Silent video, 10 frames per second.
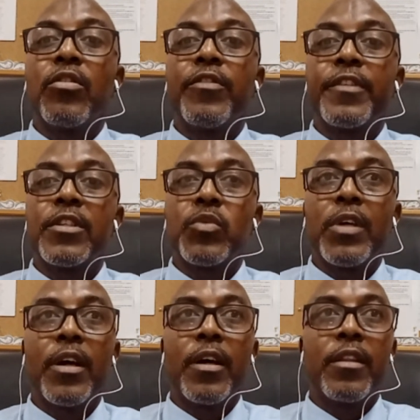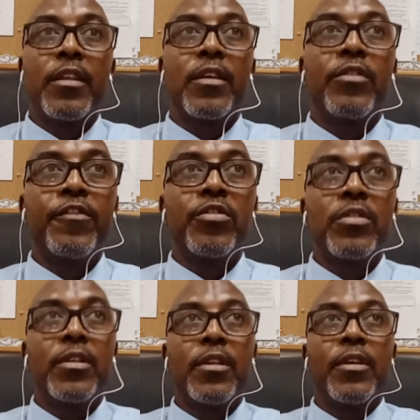and of course we had the
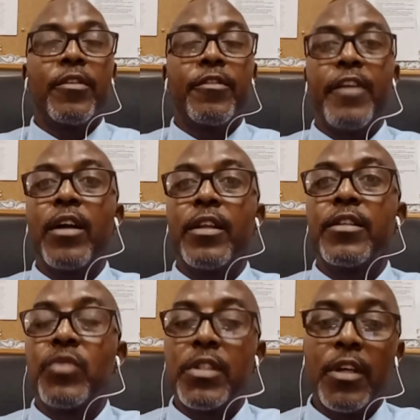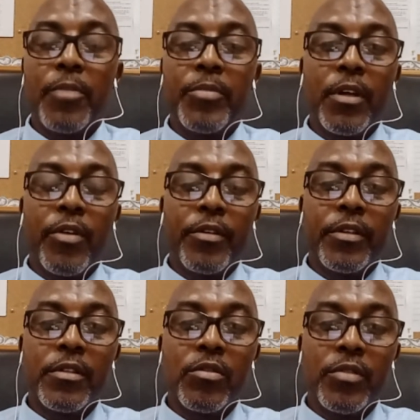unfortunate violence we see happening around us.